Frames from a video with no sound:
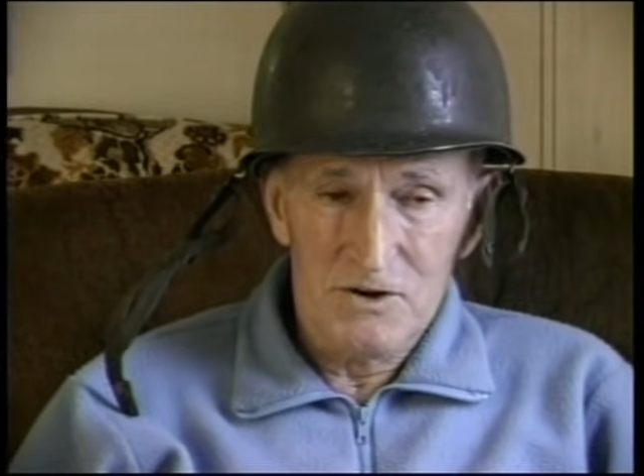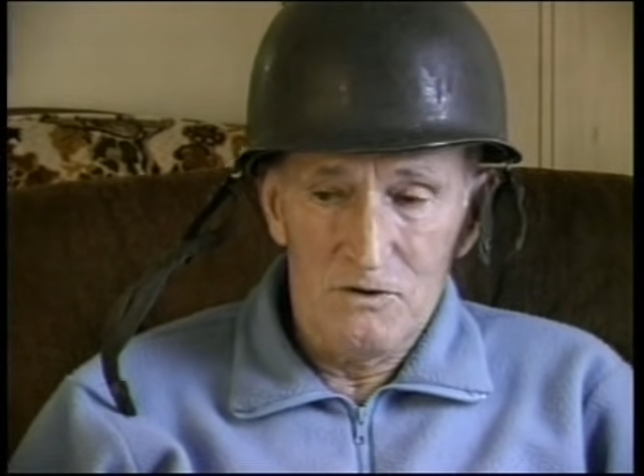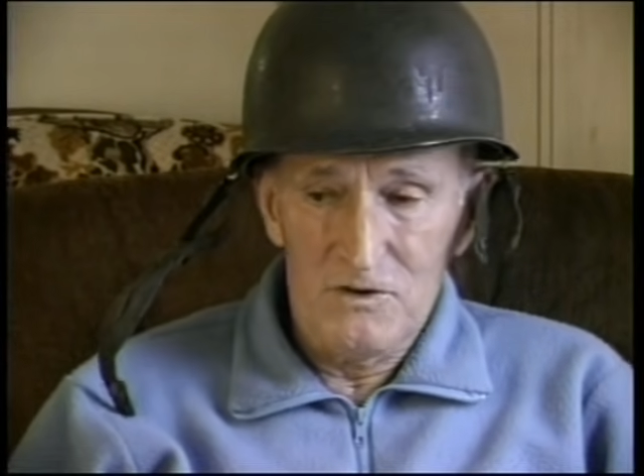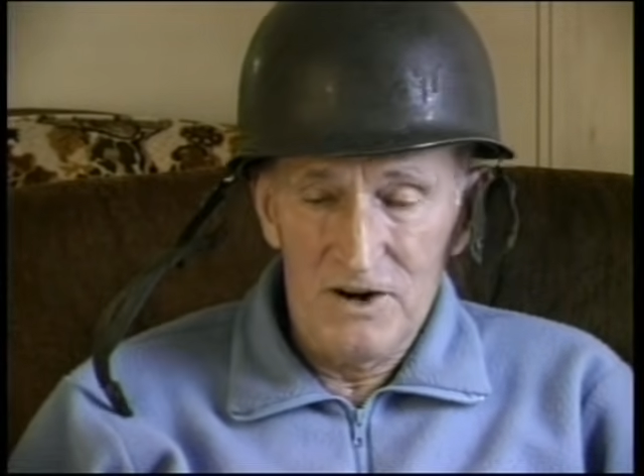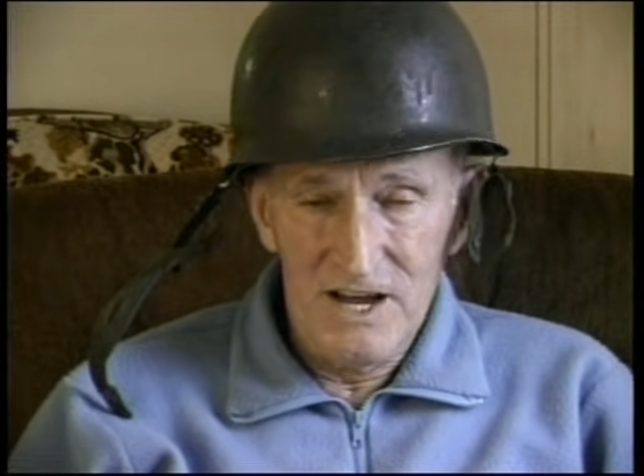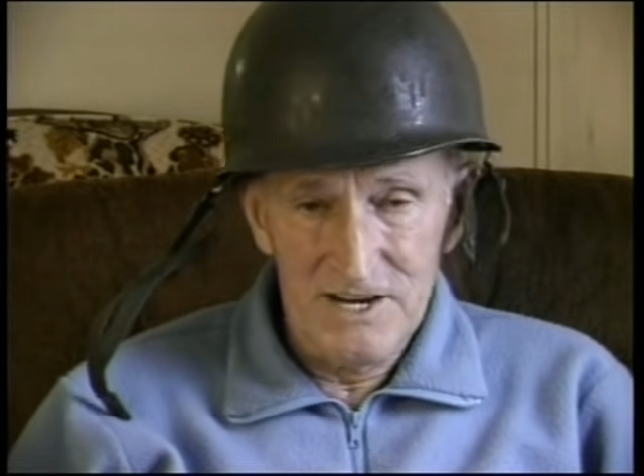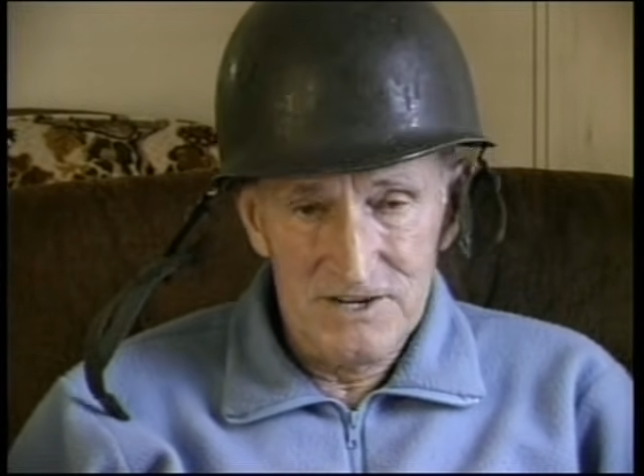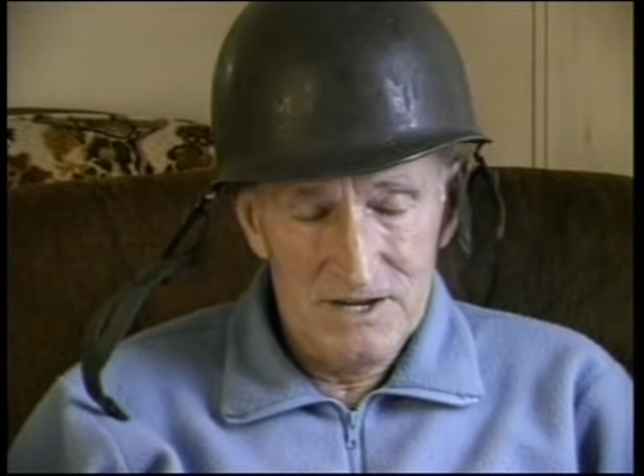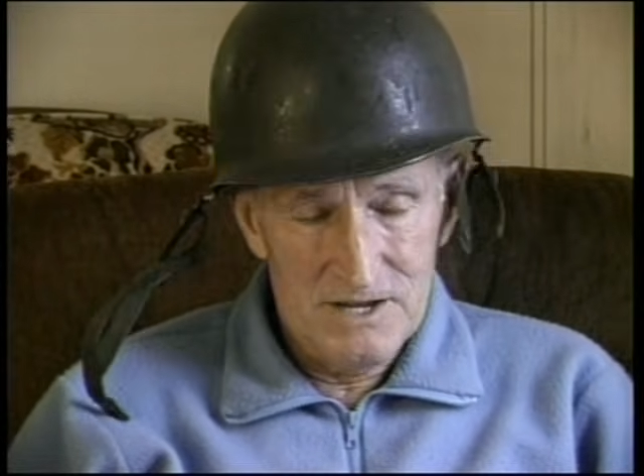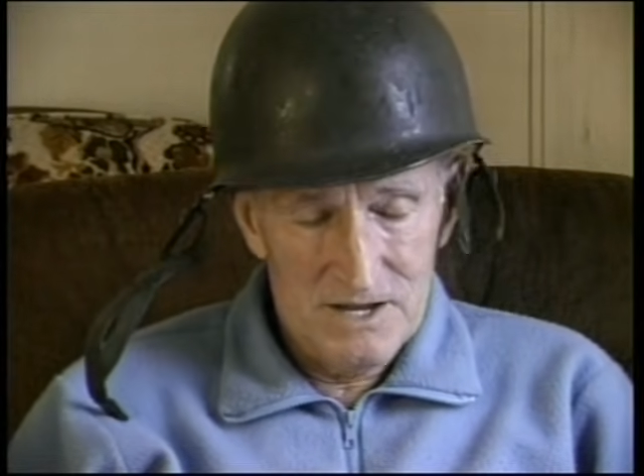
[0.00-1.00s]

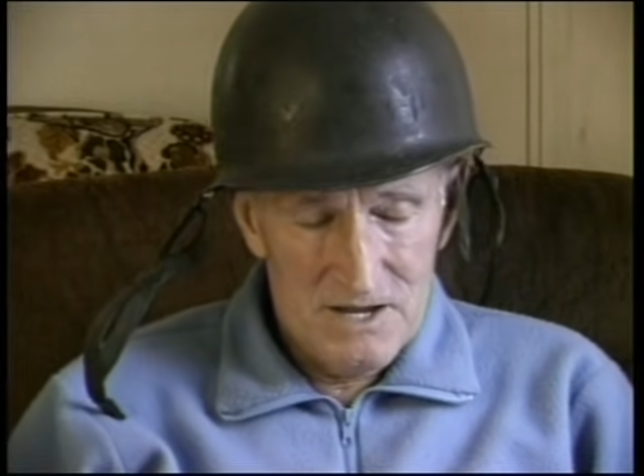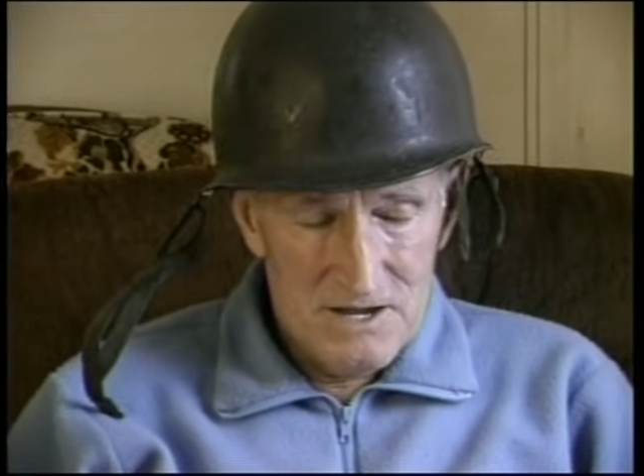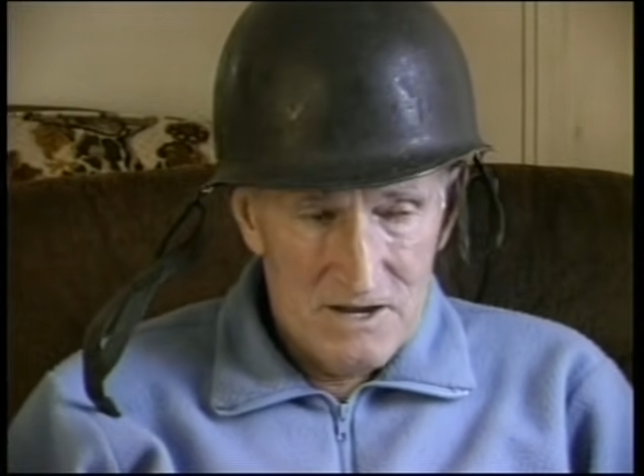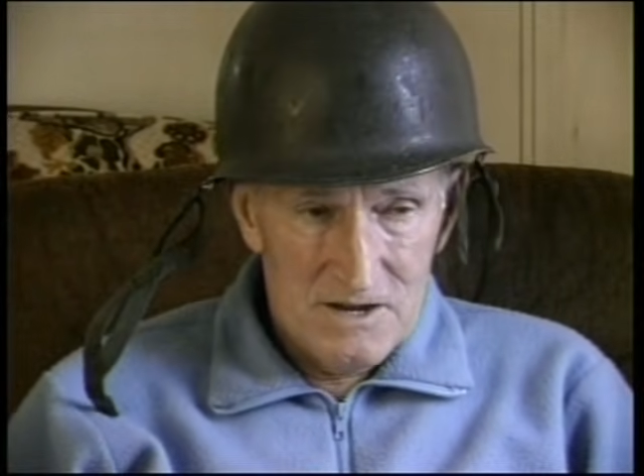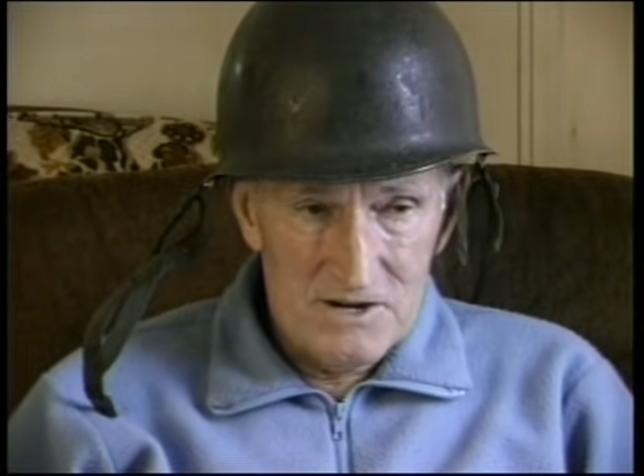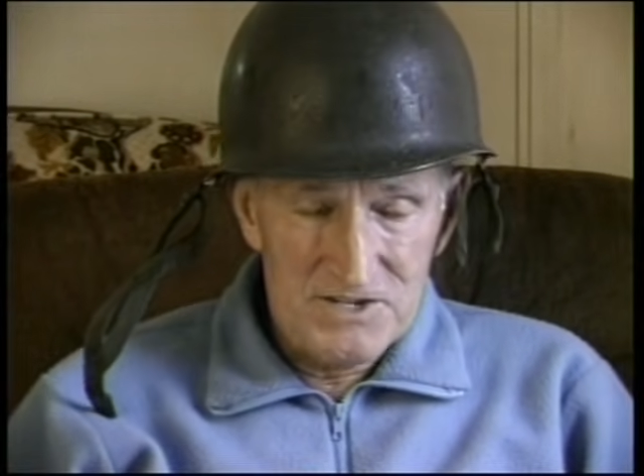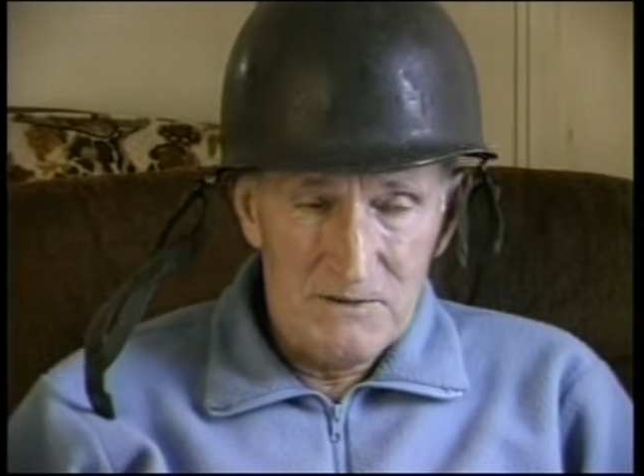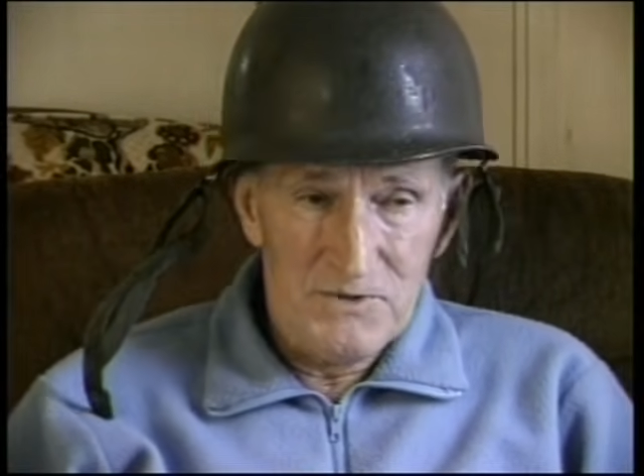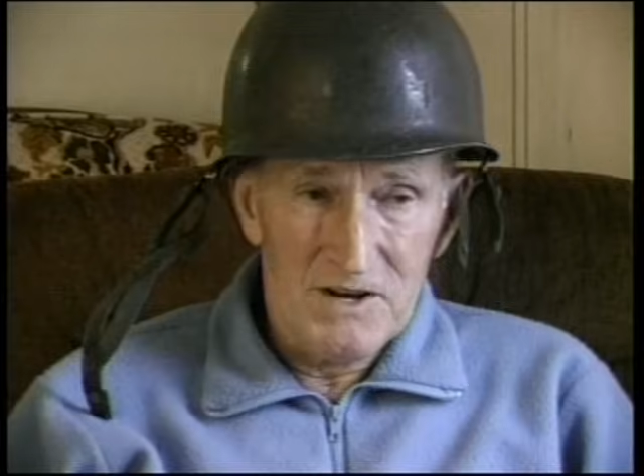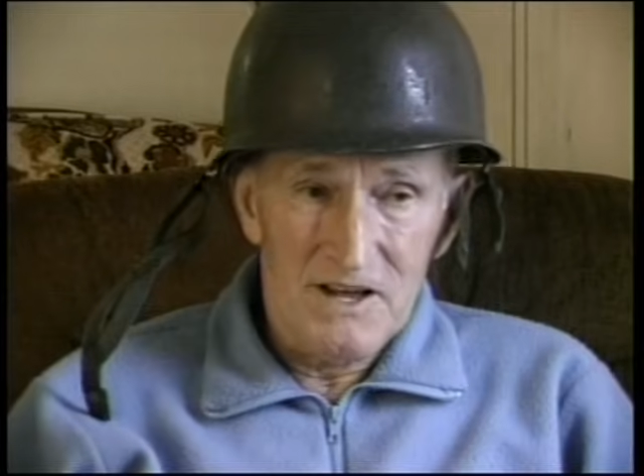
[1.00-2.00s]
overnight or
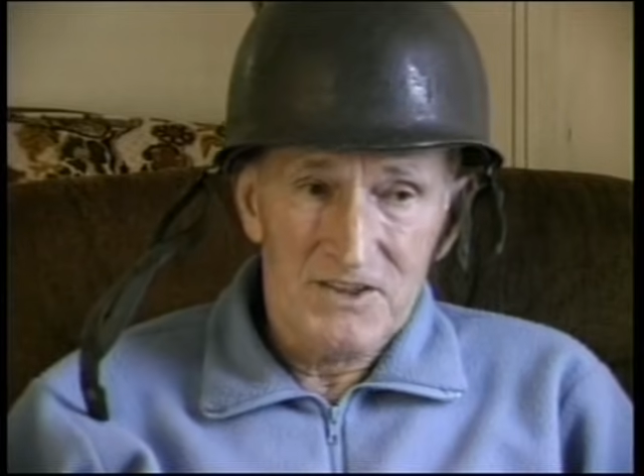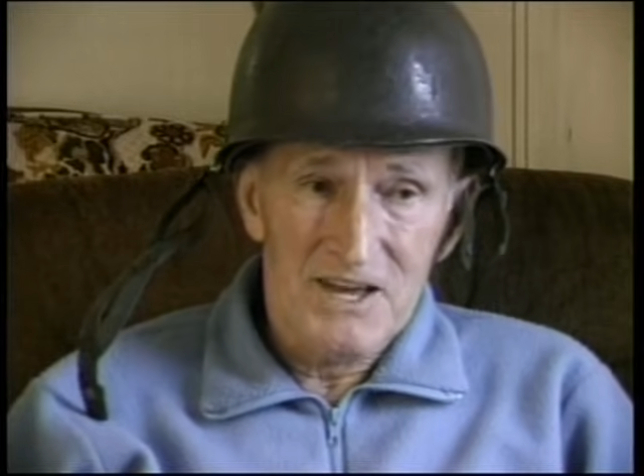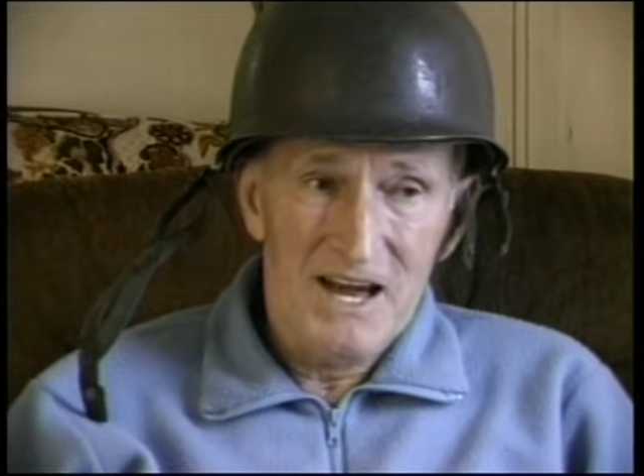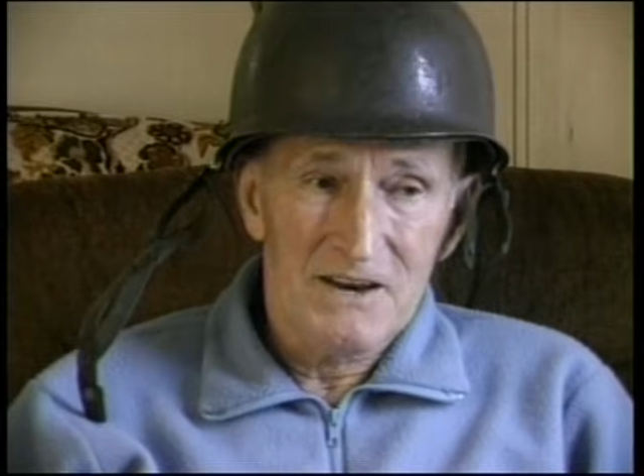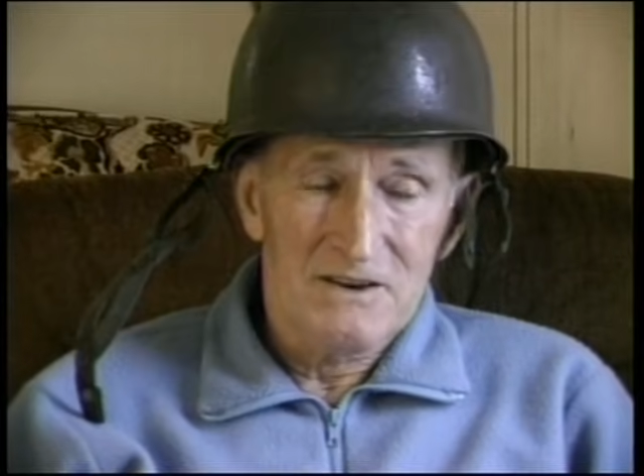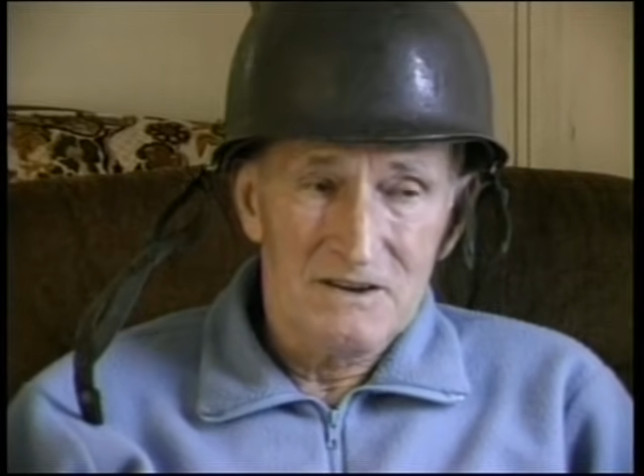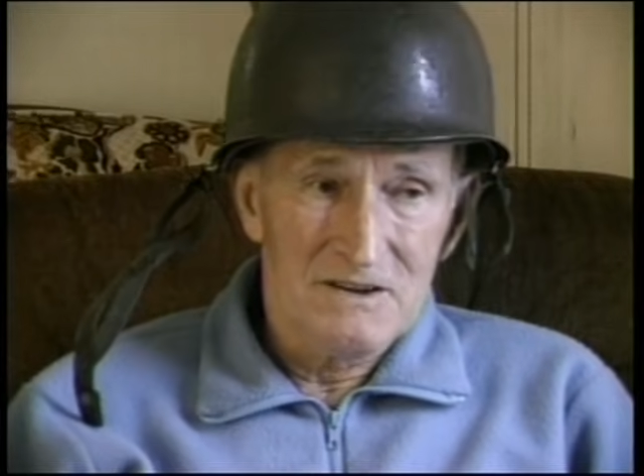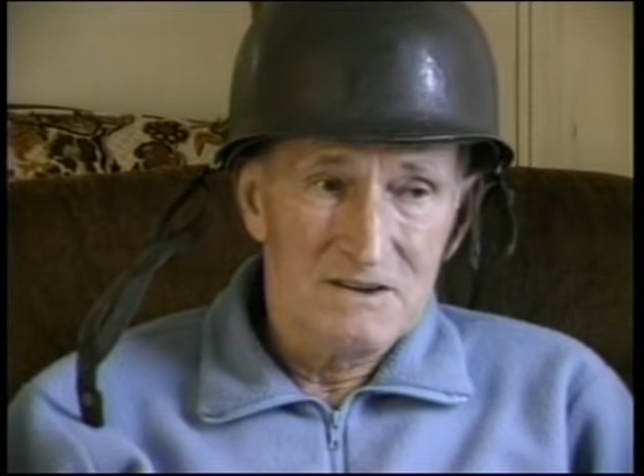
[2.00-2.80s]
something like that,